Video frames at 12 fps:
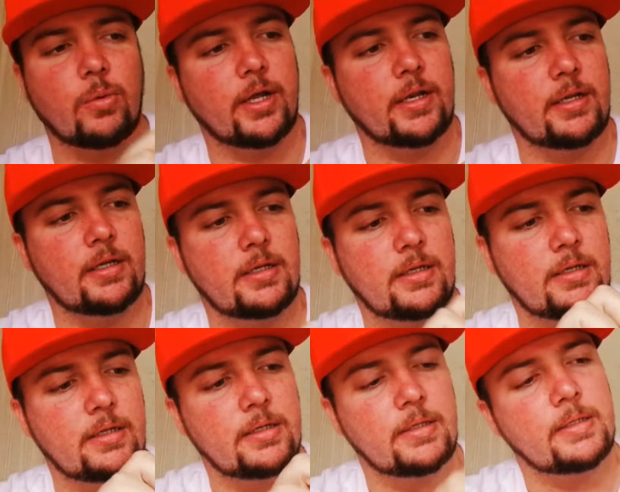1.
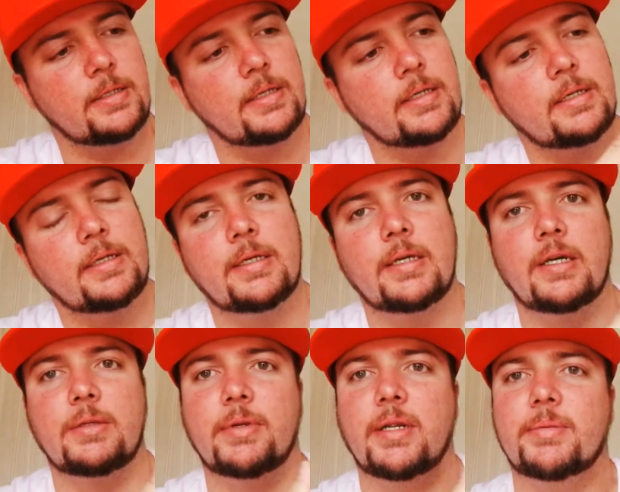
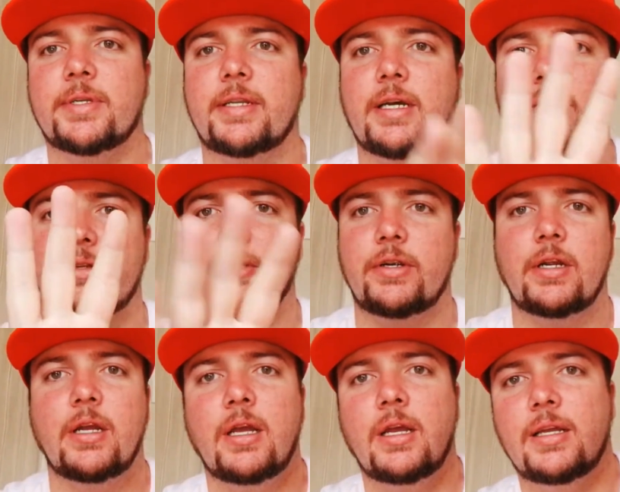It's been upside down, so it
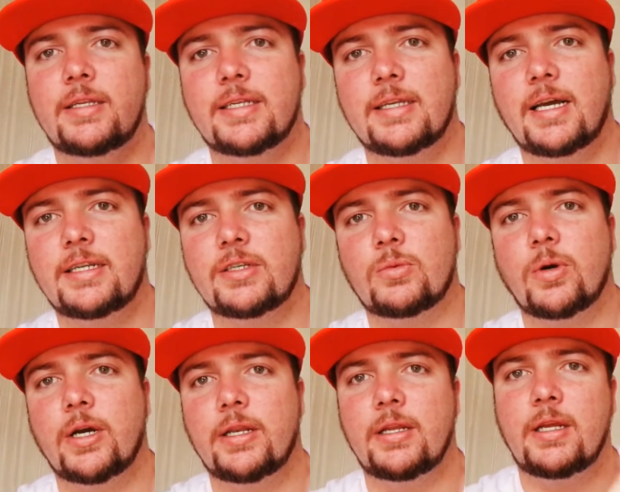says iJust
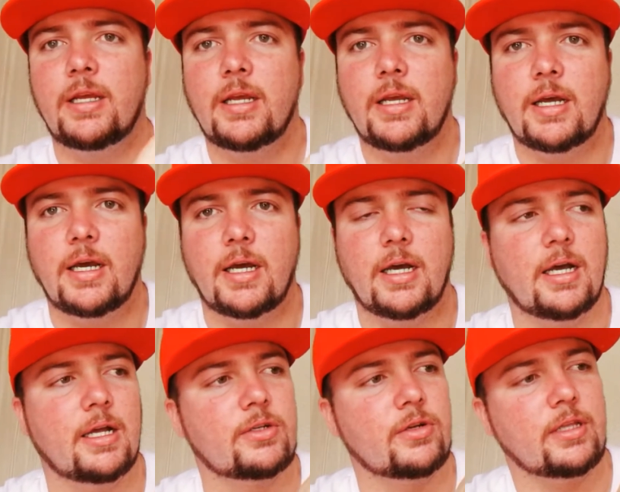1.
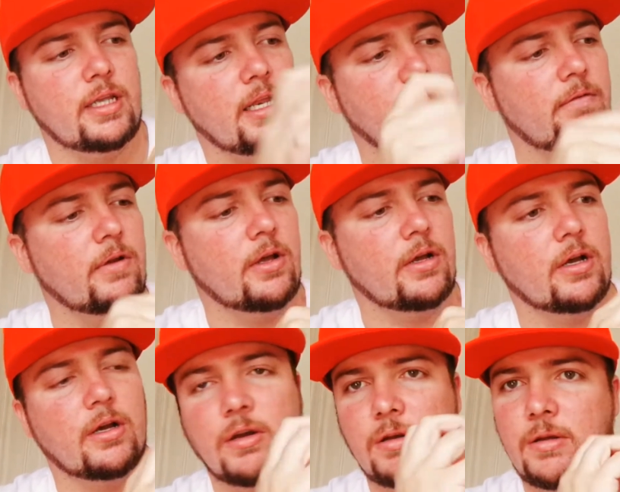It's got the Eleaf
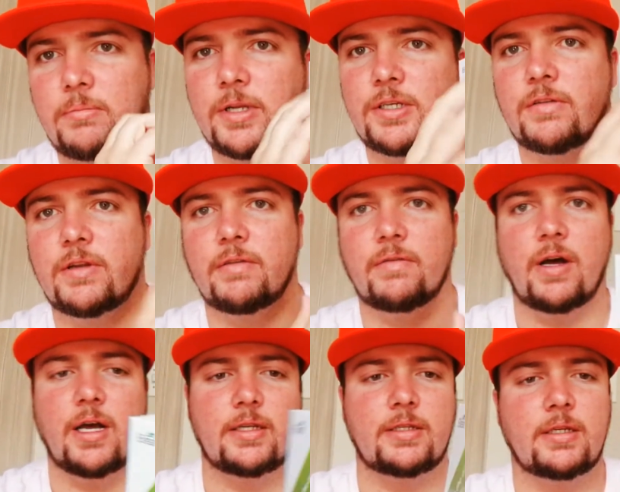logo, picture of the
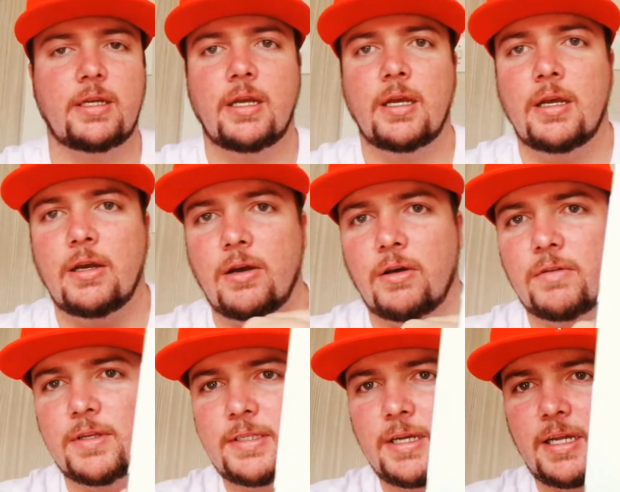device. On
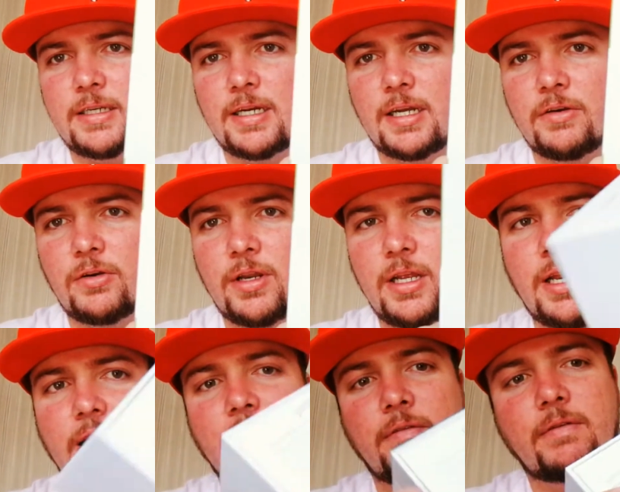this side, yeah, you've got
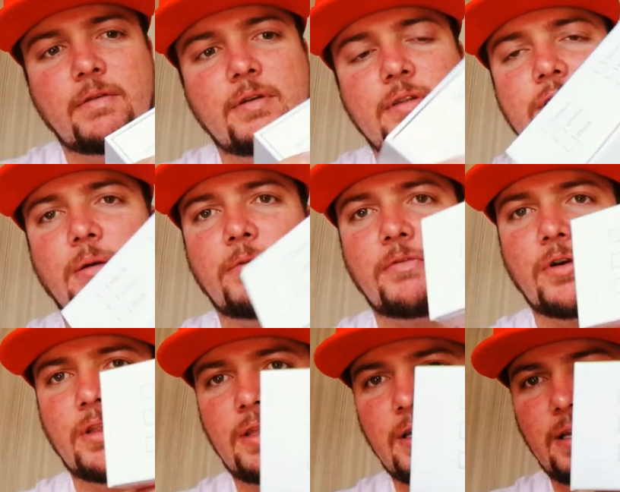Eleaf. Top, you've
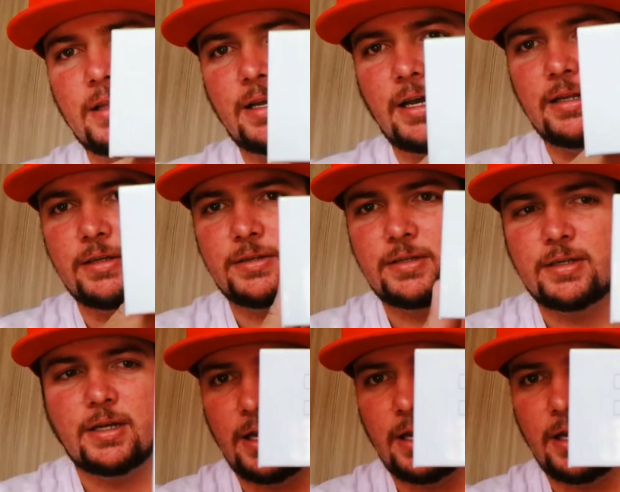got the colours.